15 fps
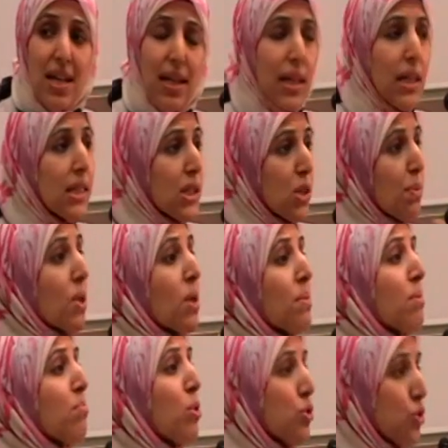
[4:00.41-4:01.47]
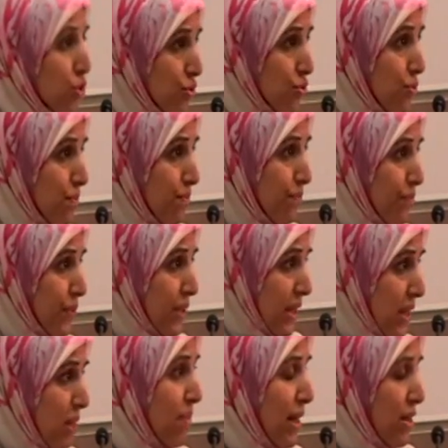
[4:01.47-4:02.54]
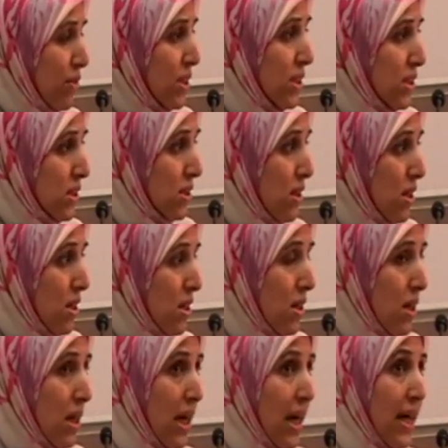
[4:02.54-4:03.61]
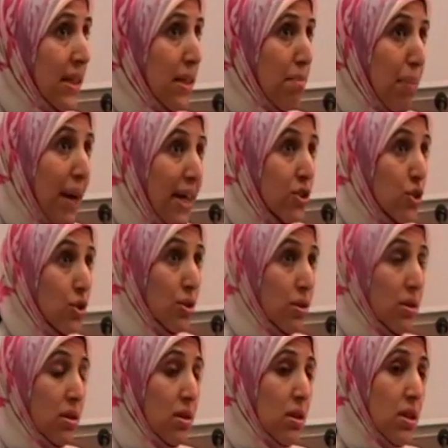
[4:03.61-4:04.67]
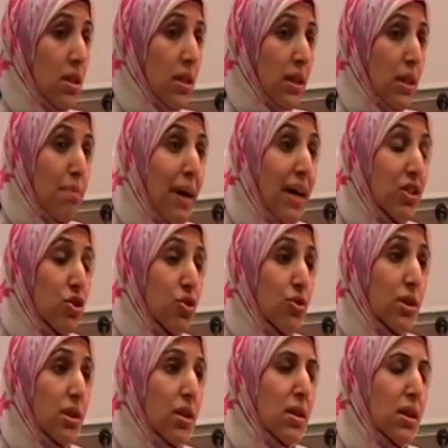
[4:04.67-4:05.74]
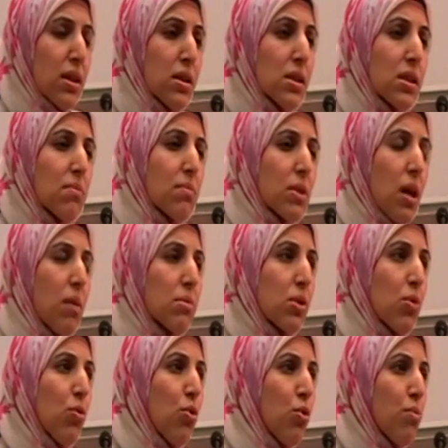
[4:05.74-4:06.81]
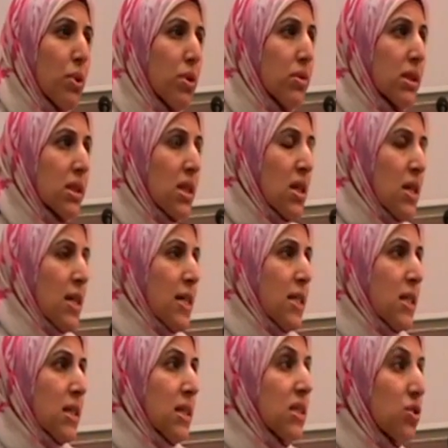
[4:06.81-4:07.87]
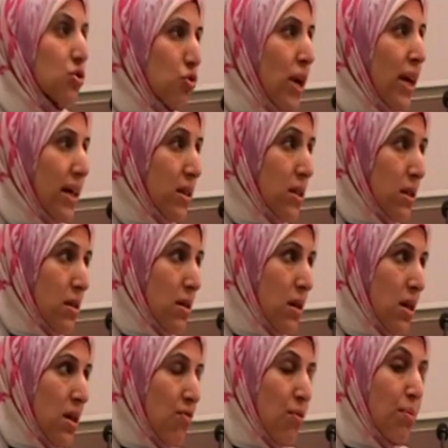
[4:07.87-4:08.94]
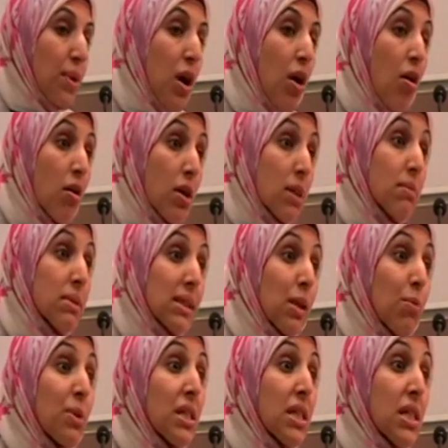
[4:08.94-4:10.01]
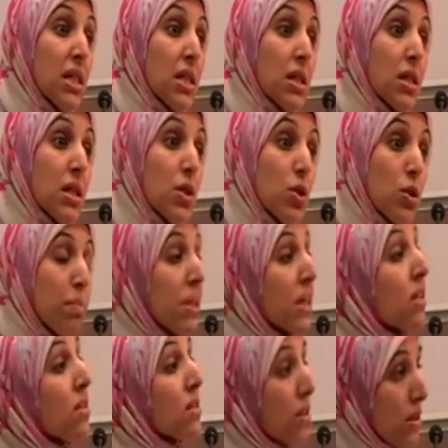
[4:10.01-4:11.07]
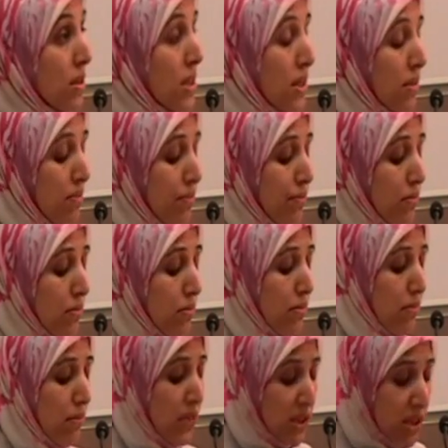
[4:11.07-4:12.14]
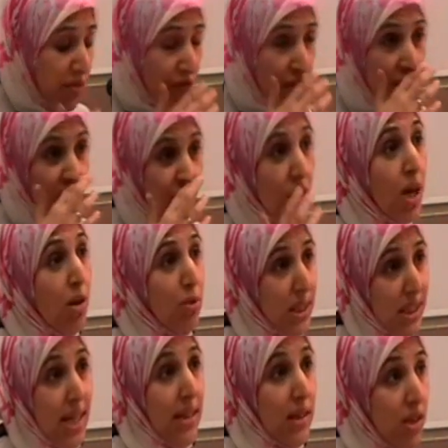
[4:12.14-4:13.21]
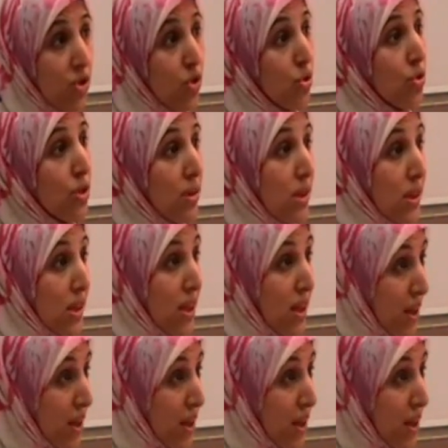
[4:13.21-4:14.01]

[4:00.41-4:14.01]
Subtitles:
easy to become emotional about this. And the passion can sometimes almost distract from the arguments that we need to be conducting. So first of all, I would say as students,